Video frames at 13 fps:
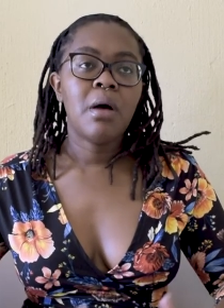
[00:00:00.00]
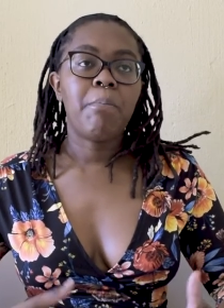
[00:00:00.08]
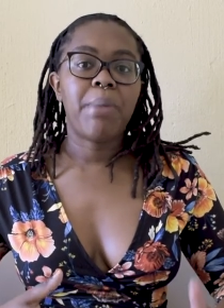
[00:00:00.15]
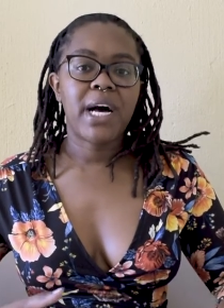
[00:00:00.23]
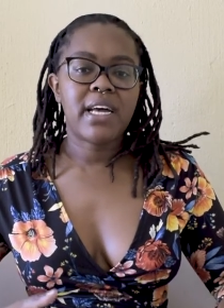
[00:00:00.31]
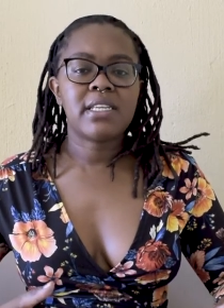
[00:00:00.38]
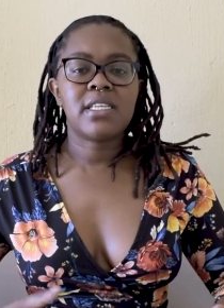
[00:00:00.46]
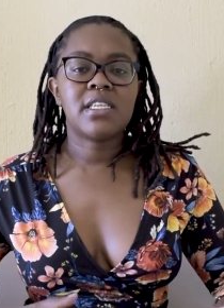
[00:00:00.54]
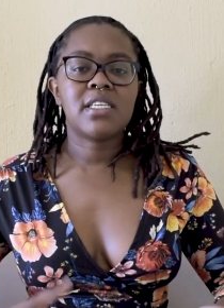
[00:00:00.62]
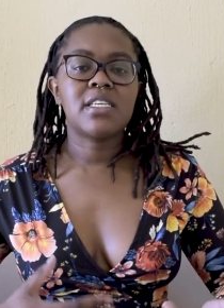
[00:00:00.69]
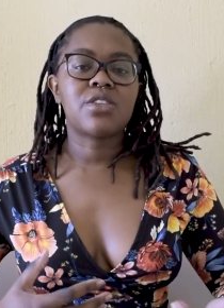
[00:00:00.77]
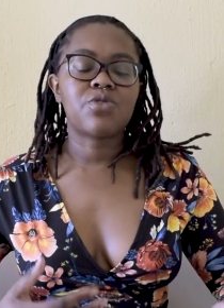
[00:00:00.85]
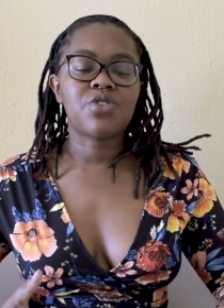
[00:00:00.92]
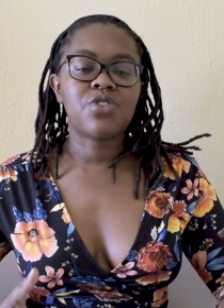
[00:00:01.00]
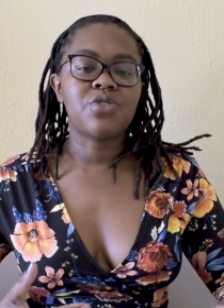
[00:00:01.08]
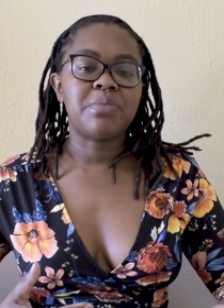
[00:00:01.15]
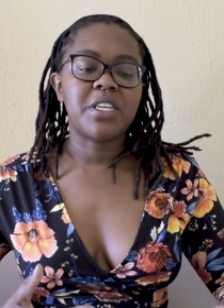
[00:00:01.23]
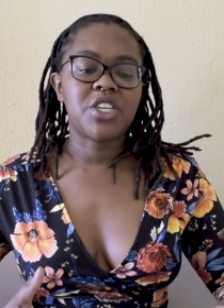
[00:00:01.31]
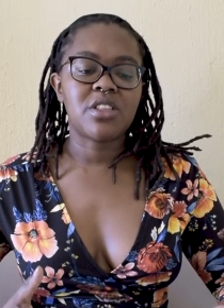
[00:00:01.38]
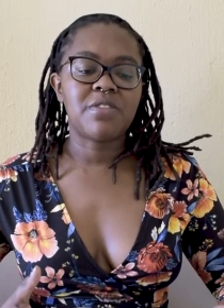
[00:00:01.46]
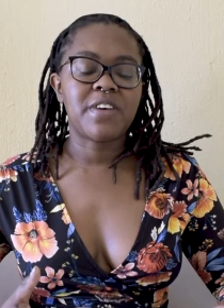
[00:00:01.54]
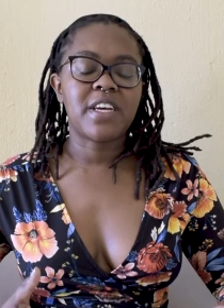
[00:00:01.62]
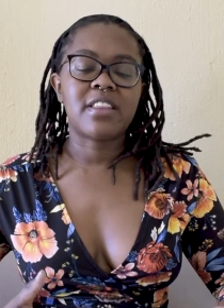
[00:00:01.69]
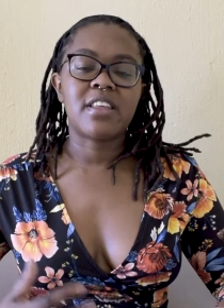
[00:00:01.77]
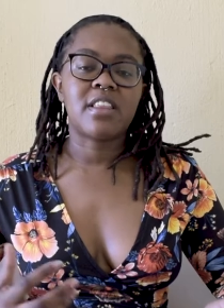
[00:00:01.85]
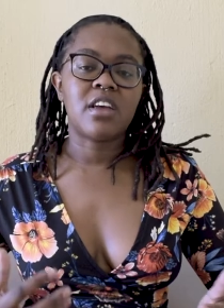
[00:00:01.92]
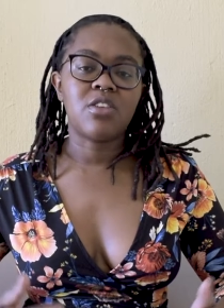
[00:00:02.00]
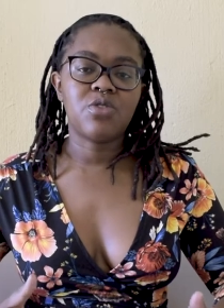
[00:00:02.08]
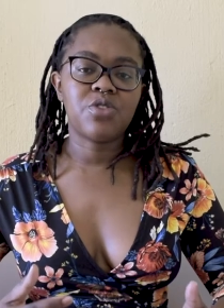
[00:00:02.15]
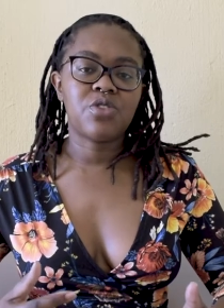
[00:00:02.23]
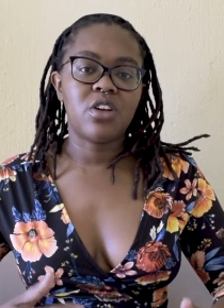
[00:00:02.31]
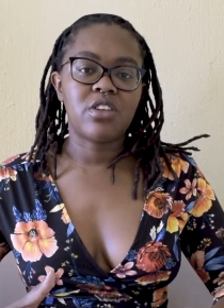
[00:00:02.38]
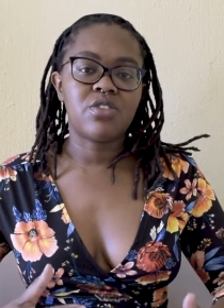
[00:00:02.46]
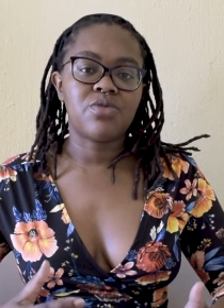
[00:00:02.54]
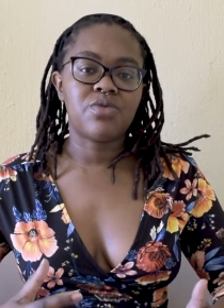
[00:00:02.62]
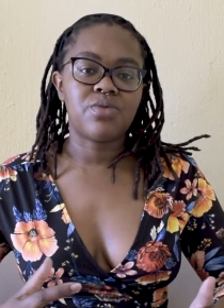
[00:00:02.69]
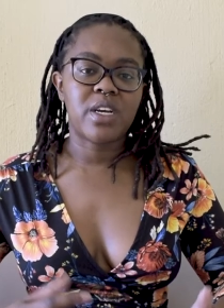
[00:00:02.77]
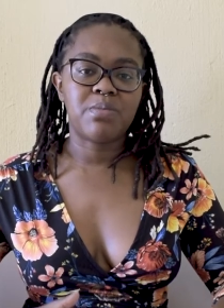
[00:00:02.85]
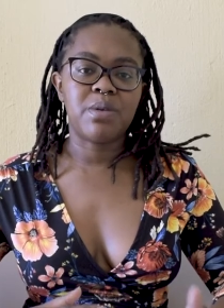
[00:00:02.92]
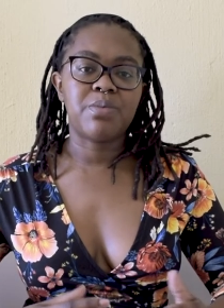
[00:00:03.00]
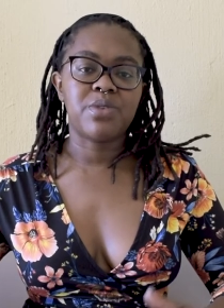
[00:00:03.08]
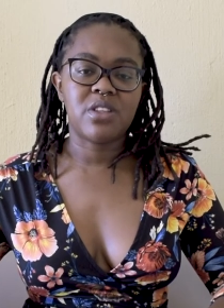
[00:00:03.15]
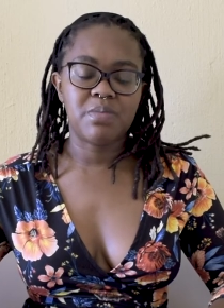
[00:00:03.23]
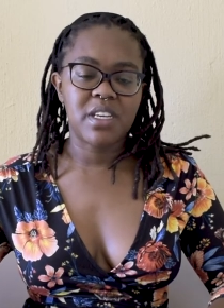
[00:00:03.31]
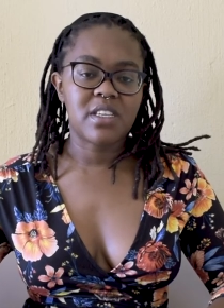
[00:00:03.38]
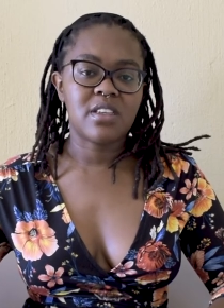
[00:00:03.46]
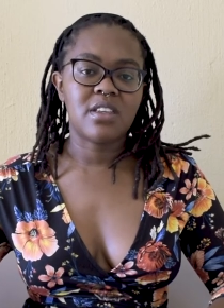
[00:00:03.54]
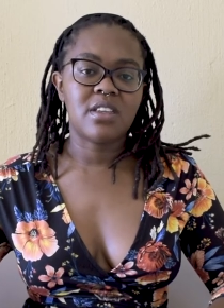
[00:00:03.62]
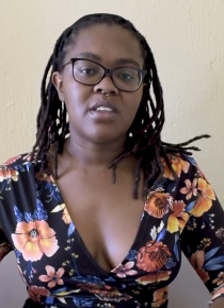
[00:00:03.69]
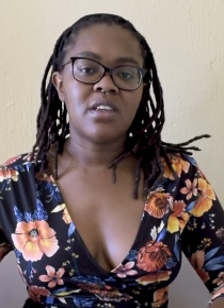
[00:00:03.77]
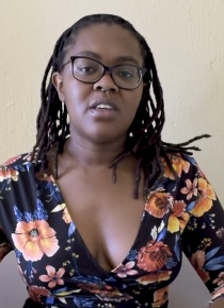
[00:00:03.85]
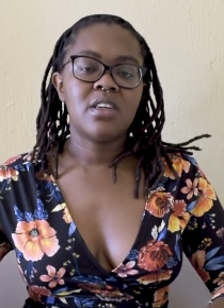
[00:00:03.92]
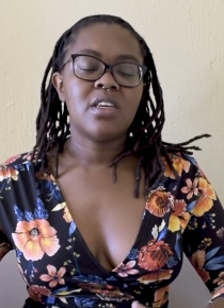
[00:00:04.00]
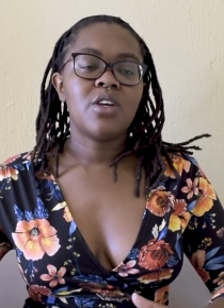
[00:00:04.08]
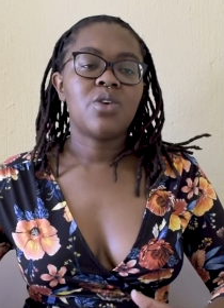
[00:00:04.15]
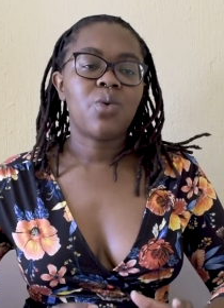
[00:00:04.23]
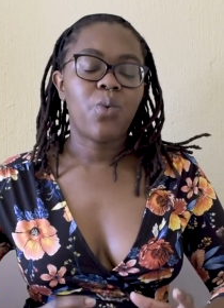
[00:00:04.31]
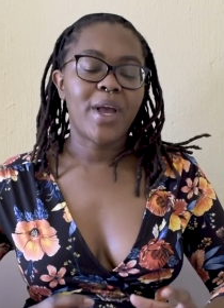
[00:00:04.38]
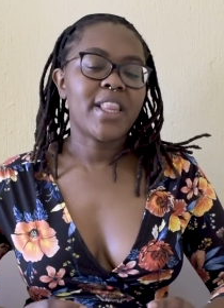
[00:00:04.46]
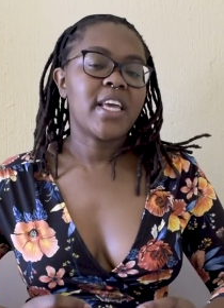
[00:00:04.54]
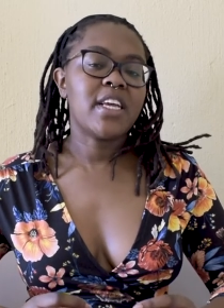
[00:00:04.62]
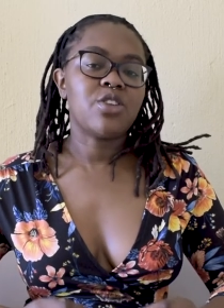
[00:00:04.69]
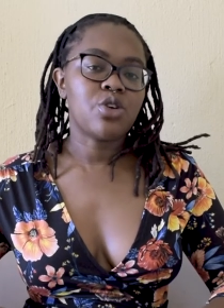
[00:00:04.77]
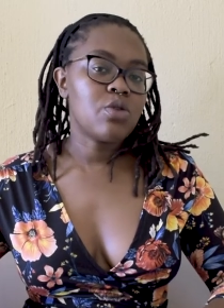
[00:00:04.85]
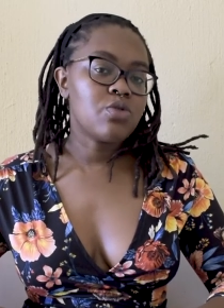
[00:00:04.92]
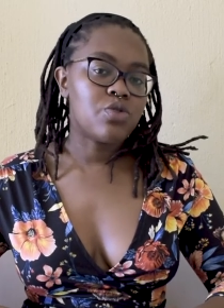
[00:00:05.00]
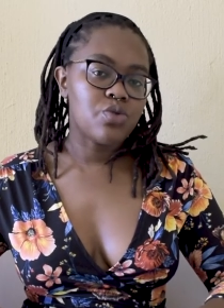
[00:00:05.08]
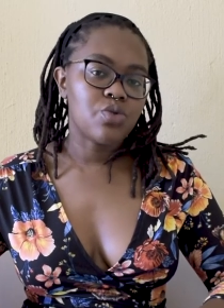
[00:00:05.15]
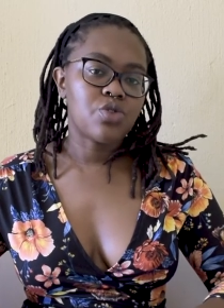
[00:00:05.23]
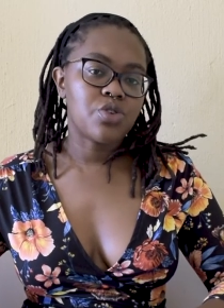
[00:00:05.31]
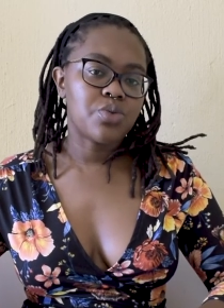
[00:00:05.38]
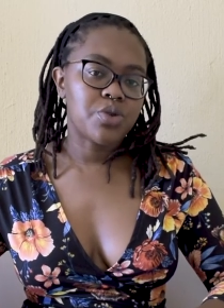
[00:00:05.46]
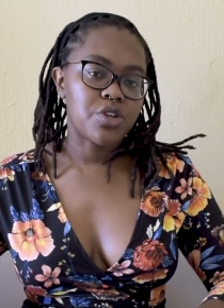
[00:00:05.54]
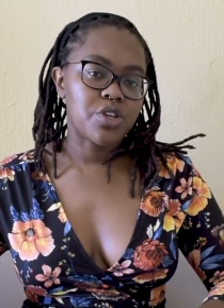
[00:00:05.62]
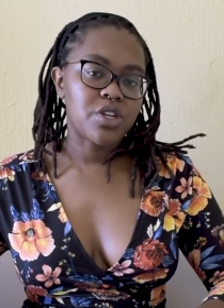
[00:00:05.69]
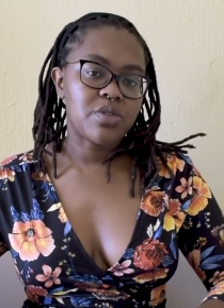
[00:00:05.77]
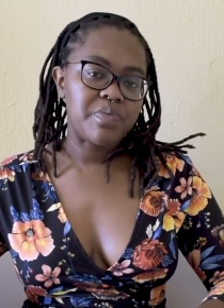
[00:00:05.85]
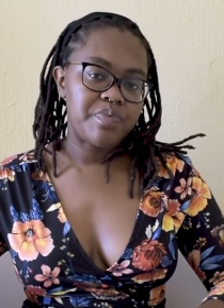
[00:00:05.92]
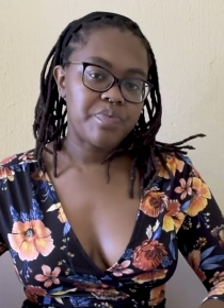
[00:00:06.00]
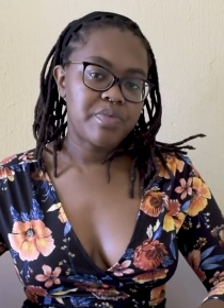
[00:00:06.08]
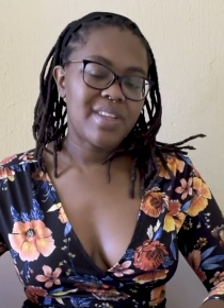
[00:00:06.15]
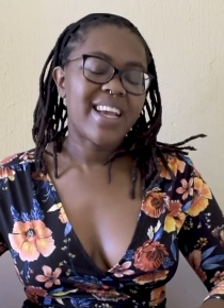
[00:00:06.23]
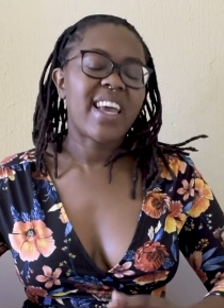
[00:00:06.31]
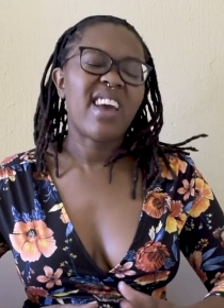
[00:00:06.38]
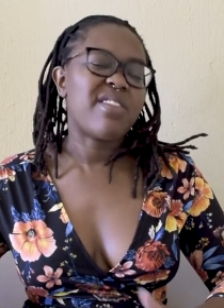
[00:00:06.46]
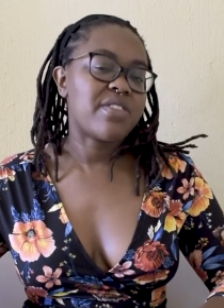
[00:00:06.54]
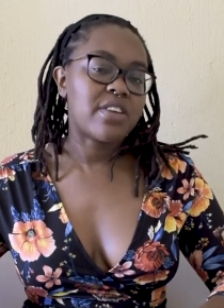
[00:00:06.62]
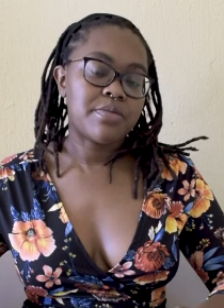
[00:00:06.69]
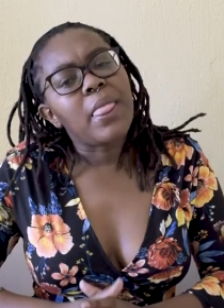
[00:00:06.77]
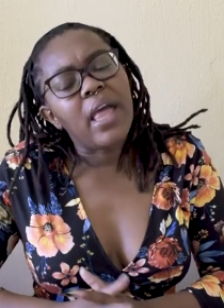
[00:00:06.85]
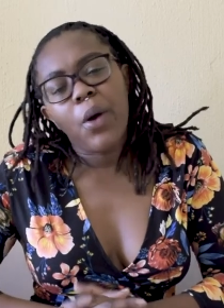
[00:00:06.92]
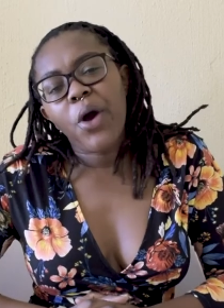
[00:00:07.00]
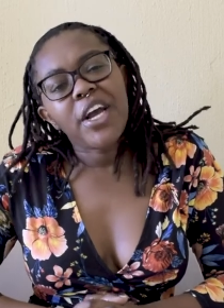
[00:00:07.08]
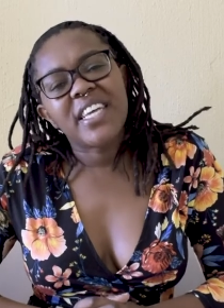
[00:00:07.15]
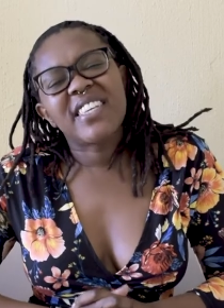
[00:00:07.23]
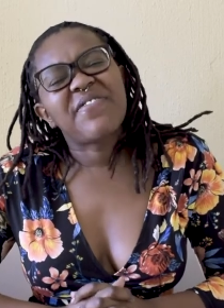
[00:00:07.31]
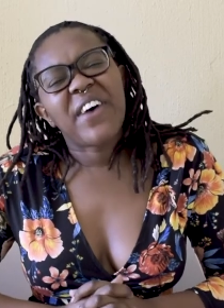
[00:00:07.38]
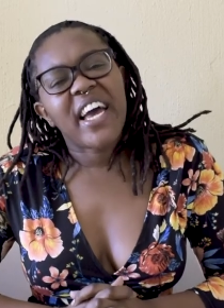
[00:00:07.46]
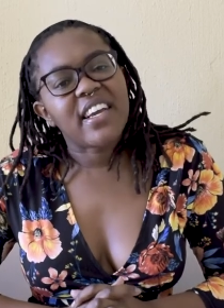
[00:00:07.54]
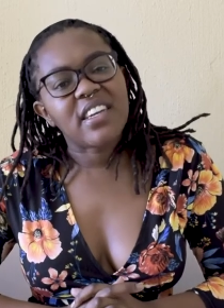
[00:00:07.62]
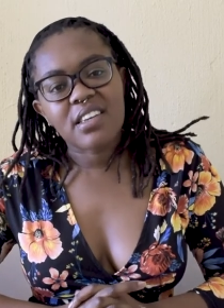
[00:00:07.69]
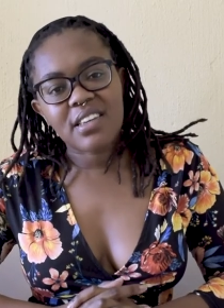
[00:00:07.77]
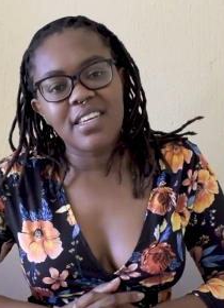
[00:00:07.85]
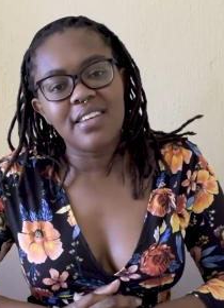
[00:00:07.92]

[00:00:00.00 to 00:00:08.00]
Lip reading: But it's also to mention the fact that there are also lots of white people in spaces where they don't do good work. Like, ever. Their work is fine.